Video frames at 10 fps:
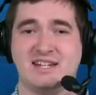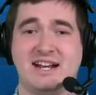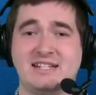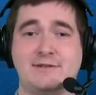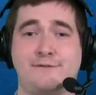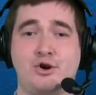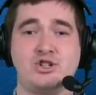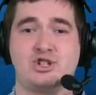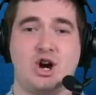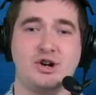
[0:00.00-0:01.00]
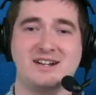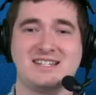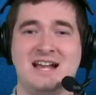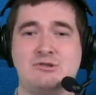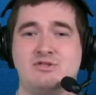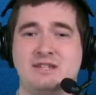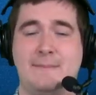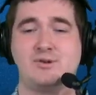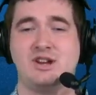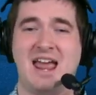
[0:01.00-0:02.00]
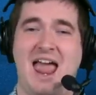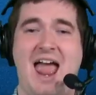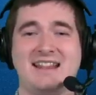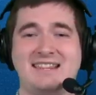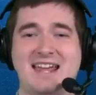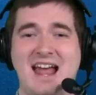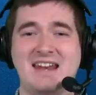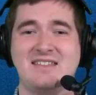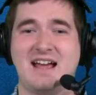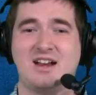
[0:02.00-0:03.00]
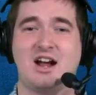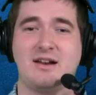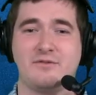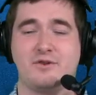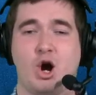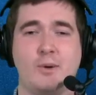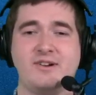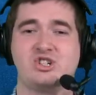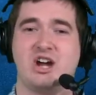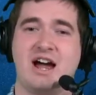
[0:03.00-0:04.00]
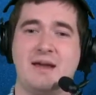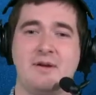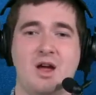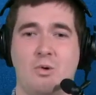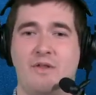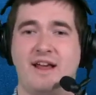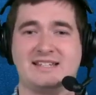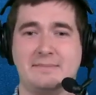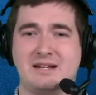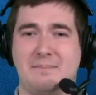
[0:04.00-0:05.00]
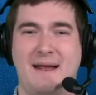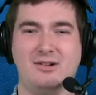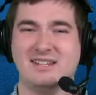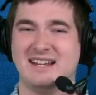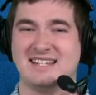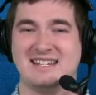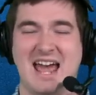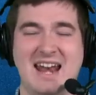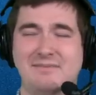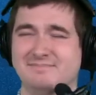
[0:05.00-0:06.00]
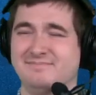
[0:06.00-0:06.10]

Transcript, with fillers: He gets his first target slash reception at the end of that kind of garbage time where they accepted a penalty instead.